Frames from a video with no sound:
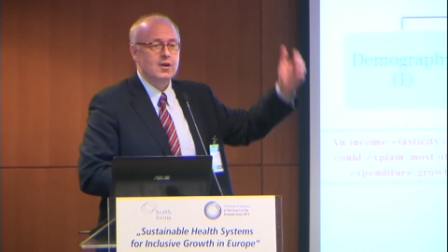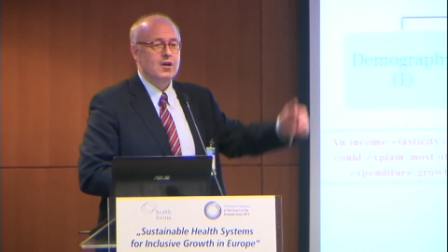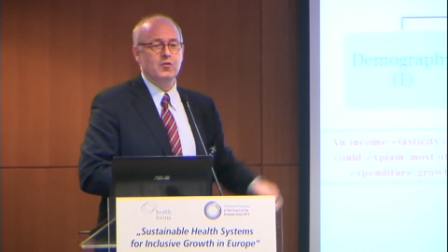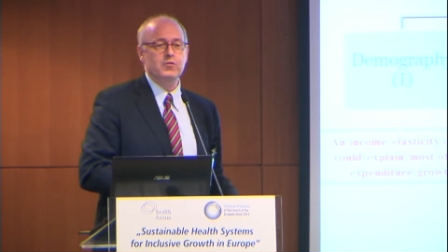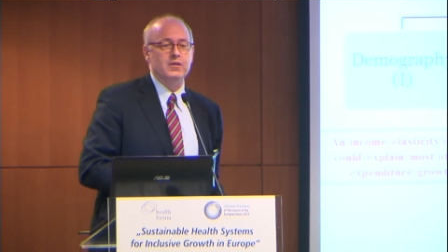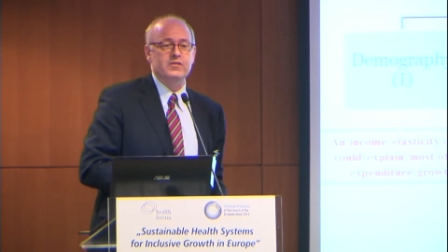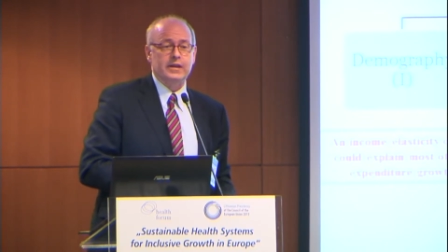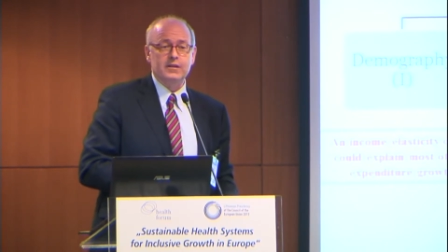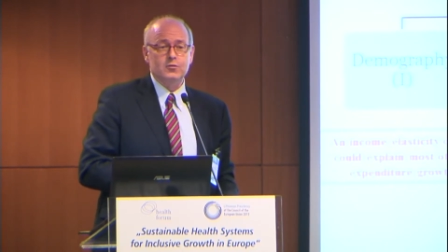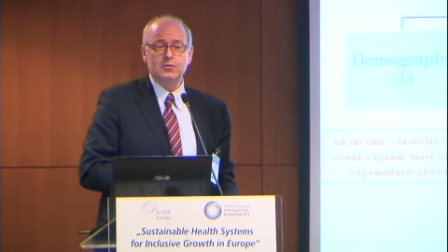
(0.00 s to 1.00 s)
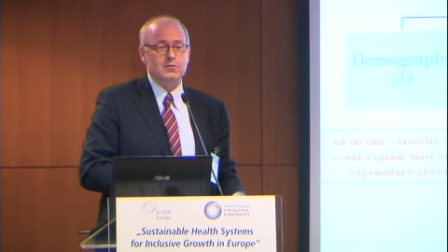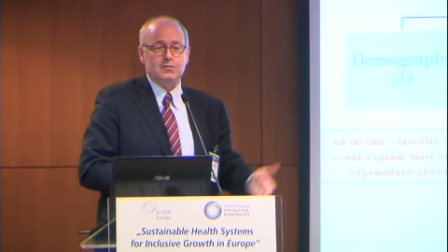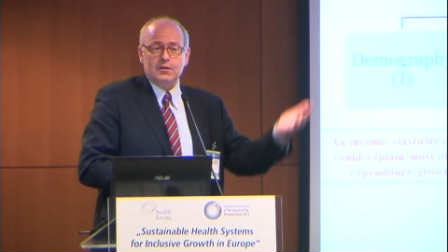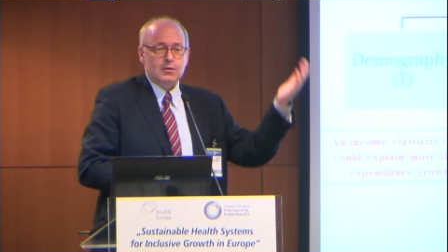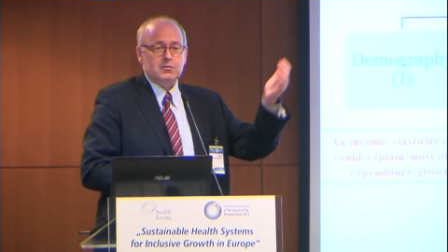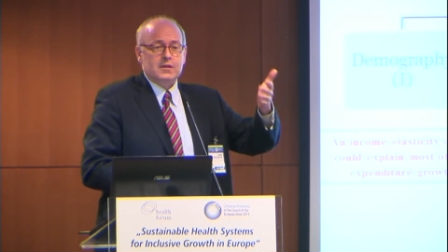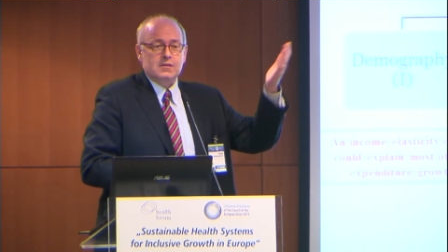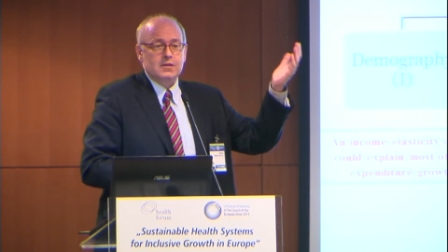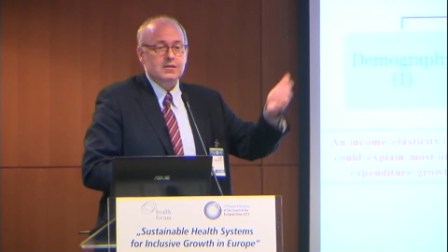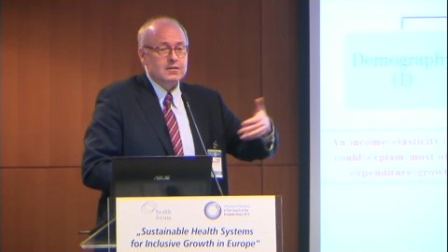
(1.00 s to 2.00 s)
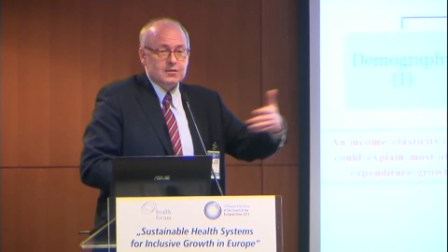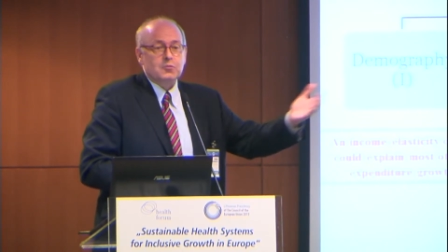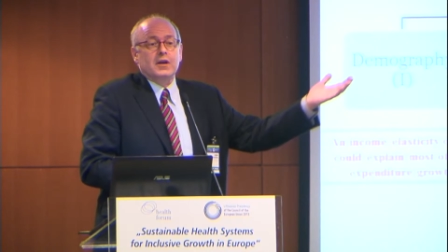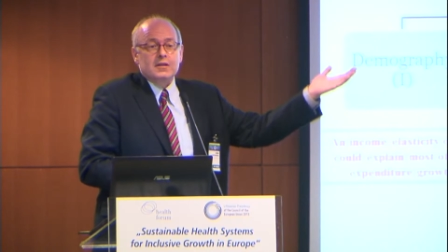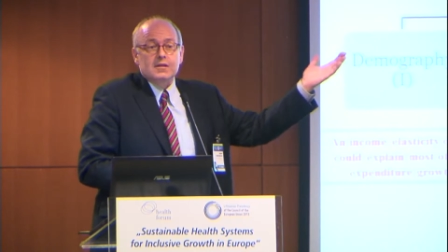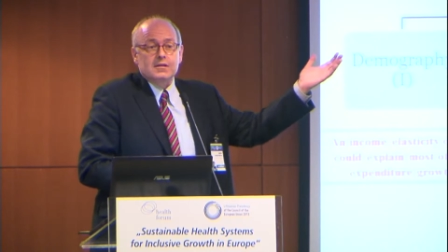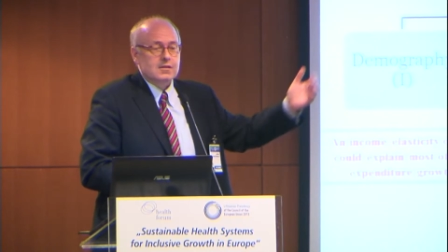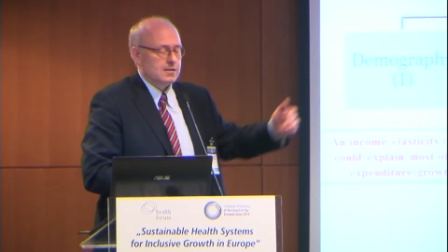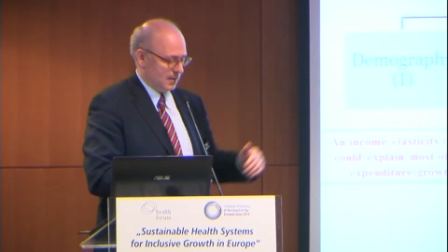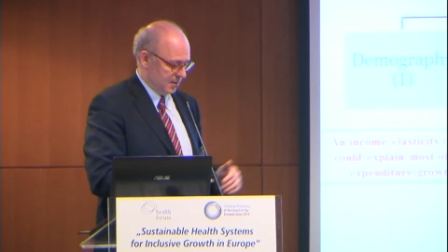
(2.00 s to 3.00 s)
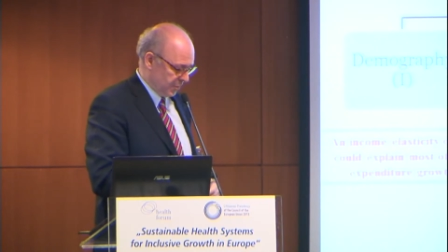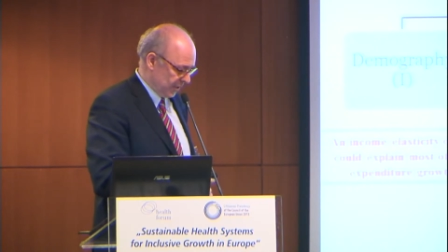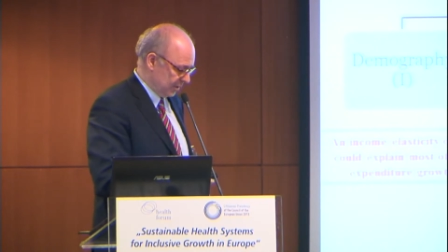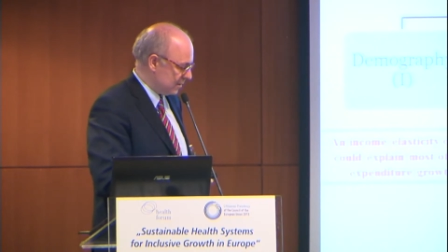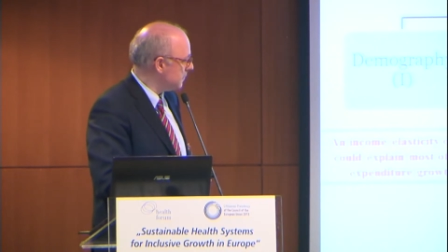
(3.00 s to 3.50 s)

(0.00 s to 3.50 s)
of health sector. That's it, and so that has an impact